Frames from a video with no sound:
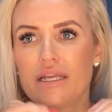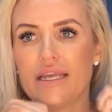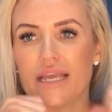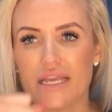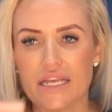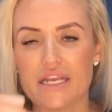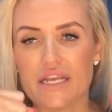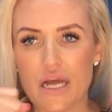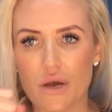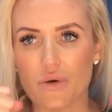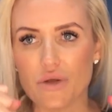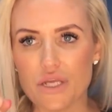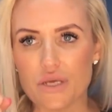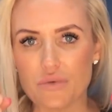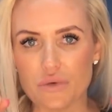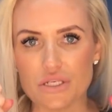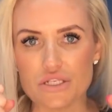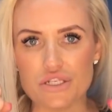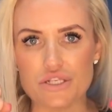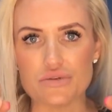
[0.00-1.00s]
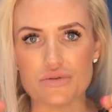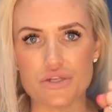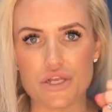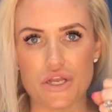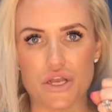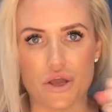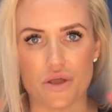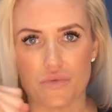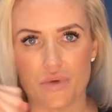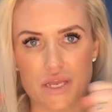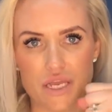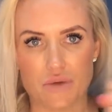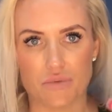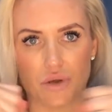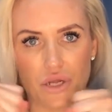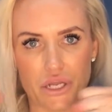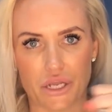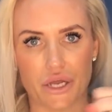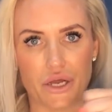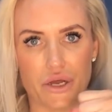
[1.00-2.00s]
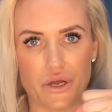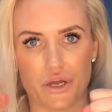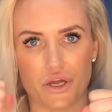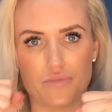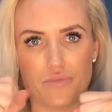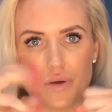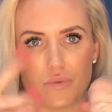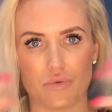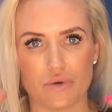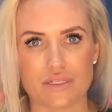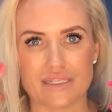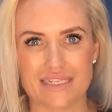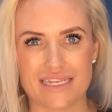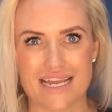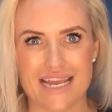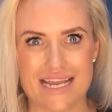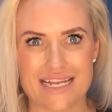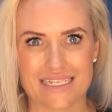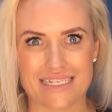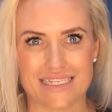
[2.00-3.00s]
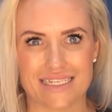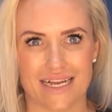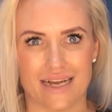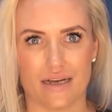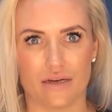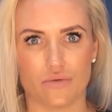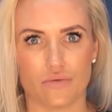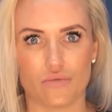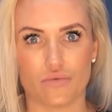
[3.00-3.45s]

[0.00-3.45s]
yeah, you know what you want to do and you know where you want to go, but what's the answer?